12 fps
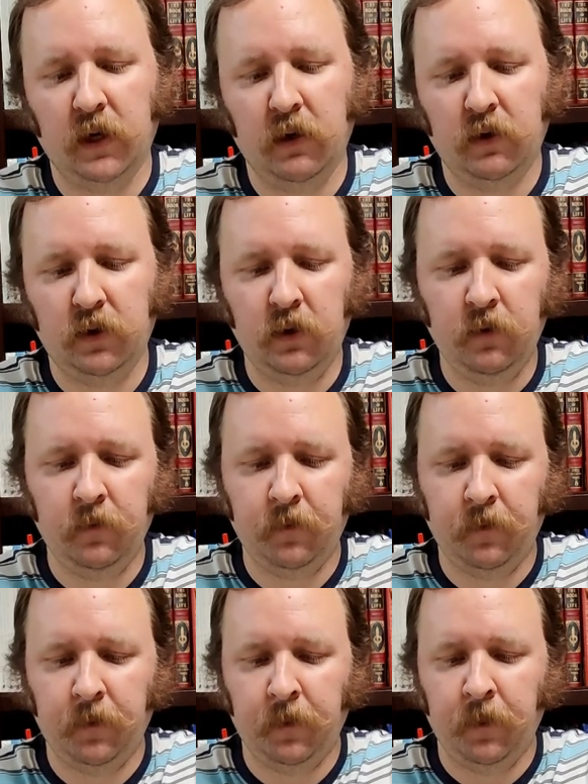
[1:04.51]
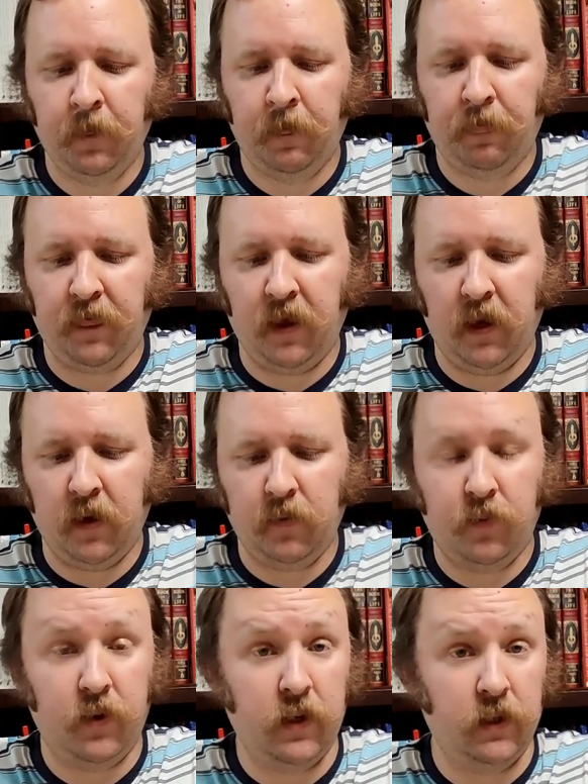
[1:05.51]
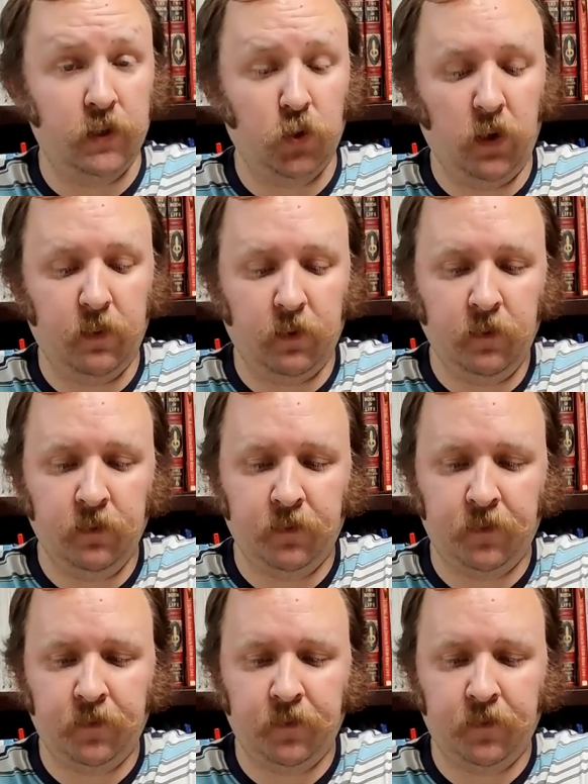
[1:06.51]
character, and pretty enjoyable.